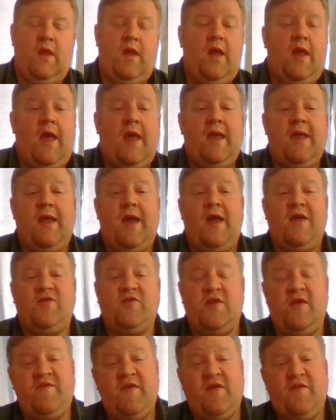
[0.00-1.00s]
Hey guys,
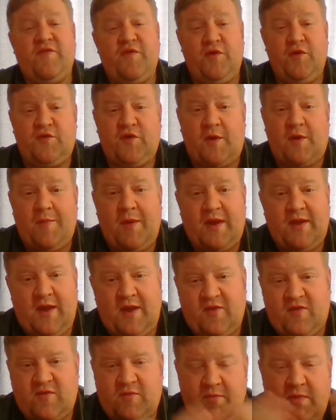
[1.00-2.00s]
Steve here for Who Took My
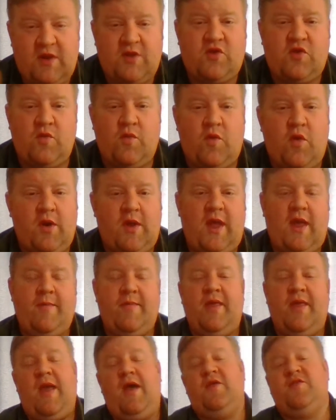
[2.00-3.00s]
Dice Miniature
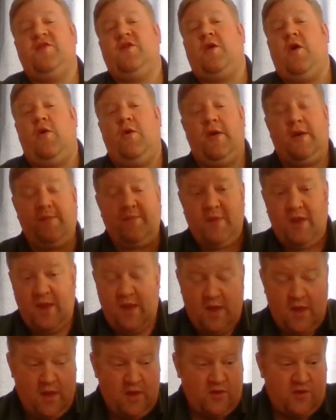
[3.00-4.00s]
Wargaming. How's it going?
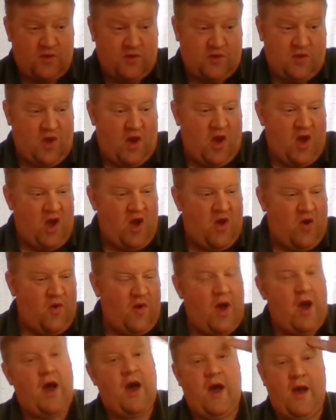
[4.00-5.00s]

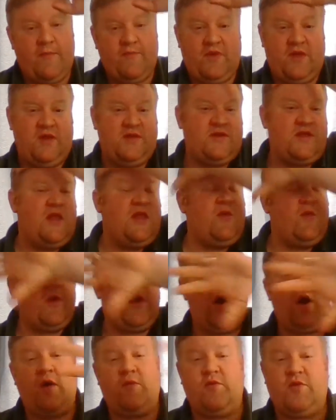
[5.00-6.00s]
So I'm continuing
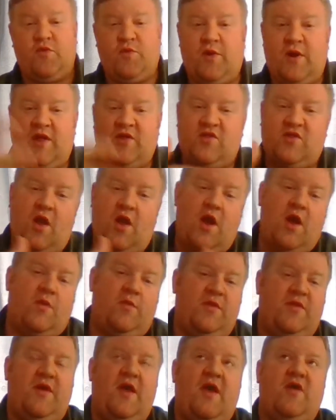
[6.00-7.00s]
on with what I started
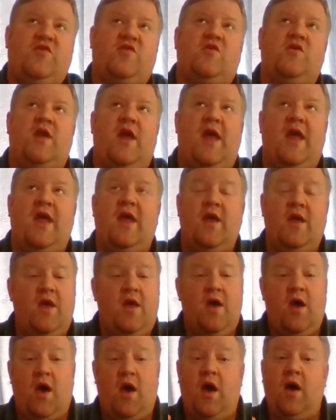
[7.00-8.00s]
with yesterday,
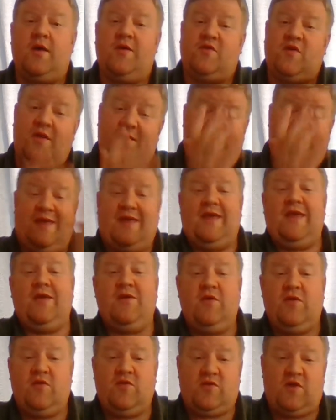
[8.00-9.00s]
because on the
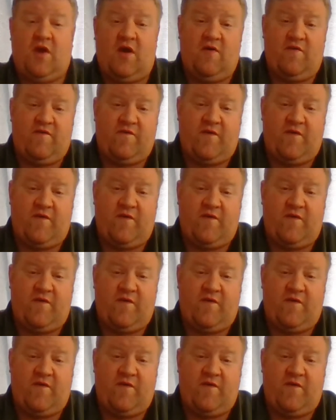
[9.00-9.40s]
heels of